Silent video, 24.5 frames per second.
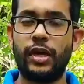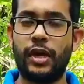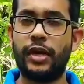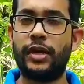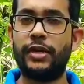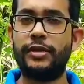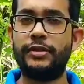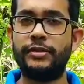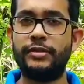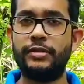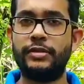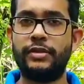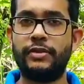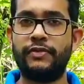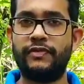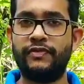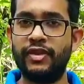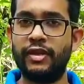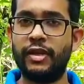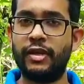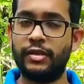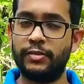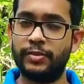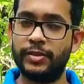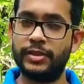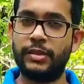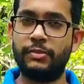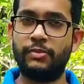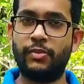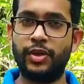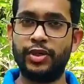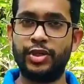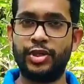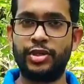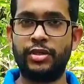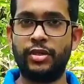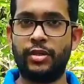and you can feel a little bit of
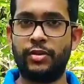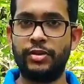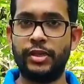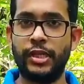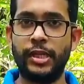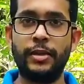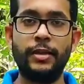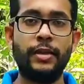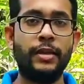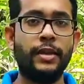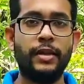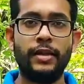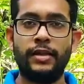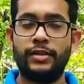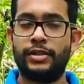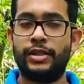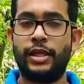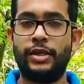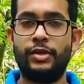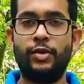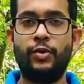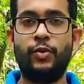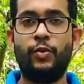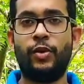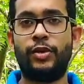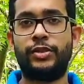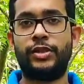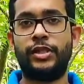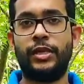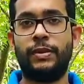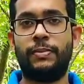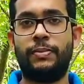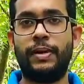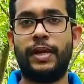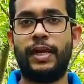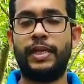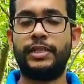moisture down there, then don't water
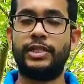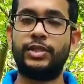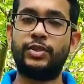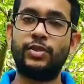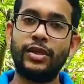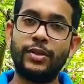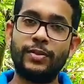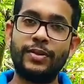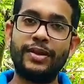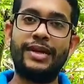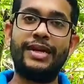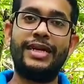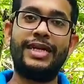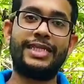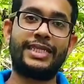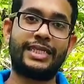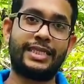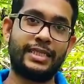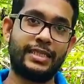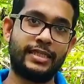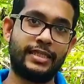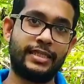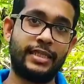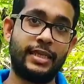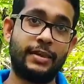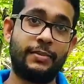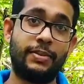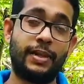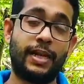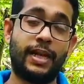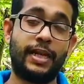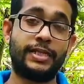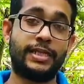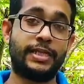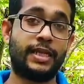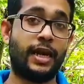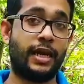your plants. It's all about listening to your
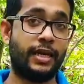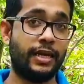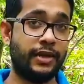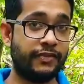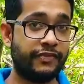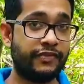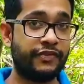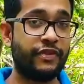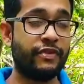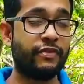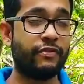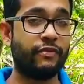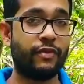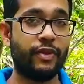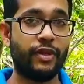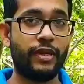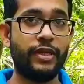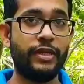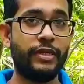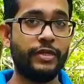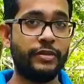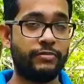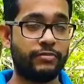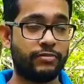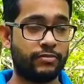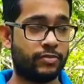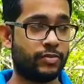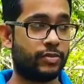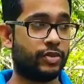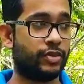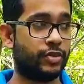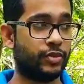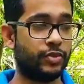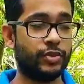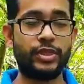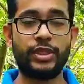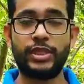plants. And if you really
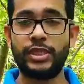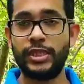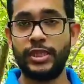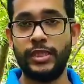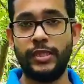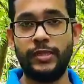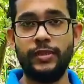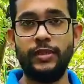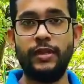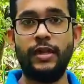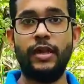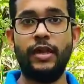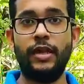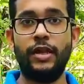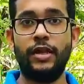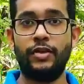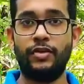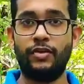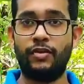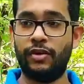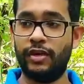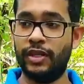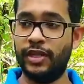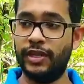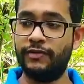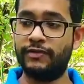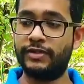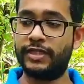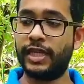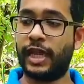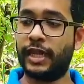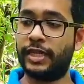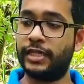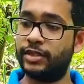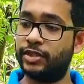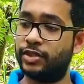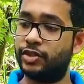do see your leaves
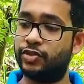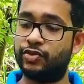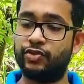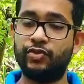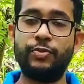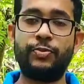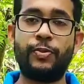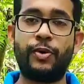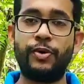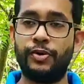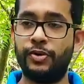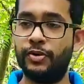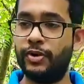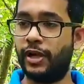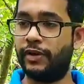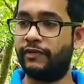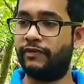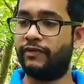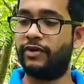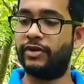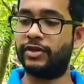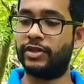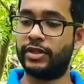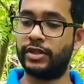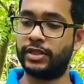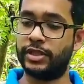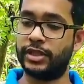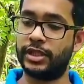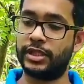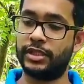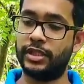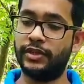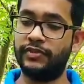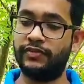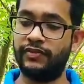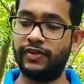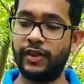starting to droop on you, like for instance this
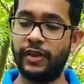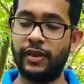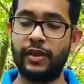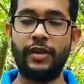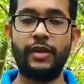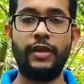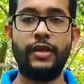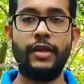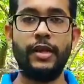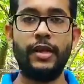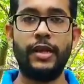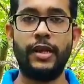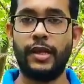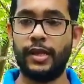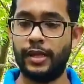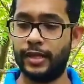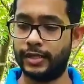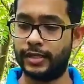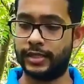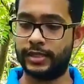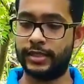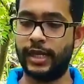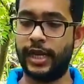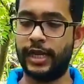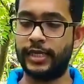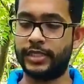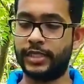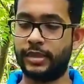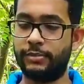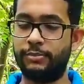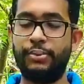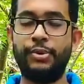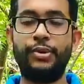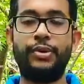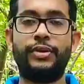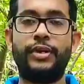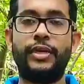leaf here is nice and
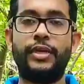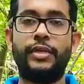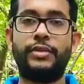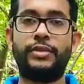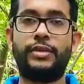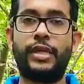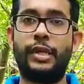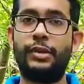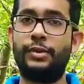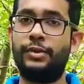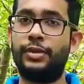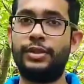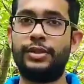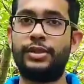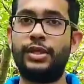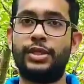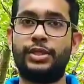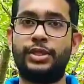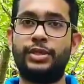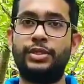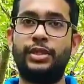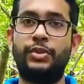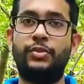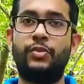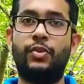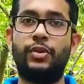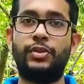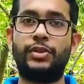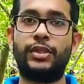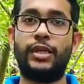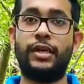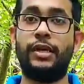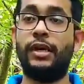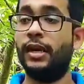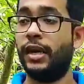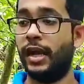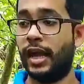perky, so I know this doesn't need
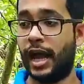water.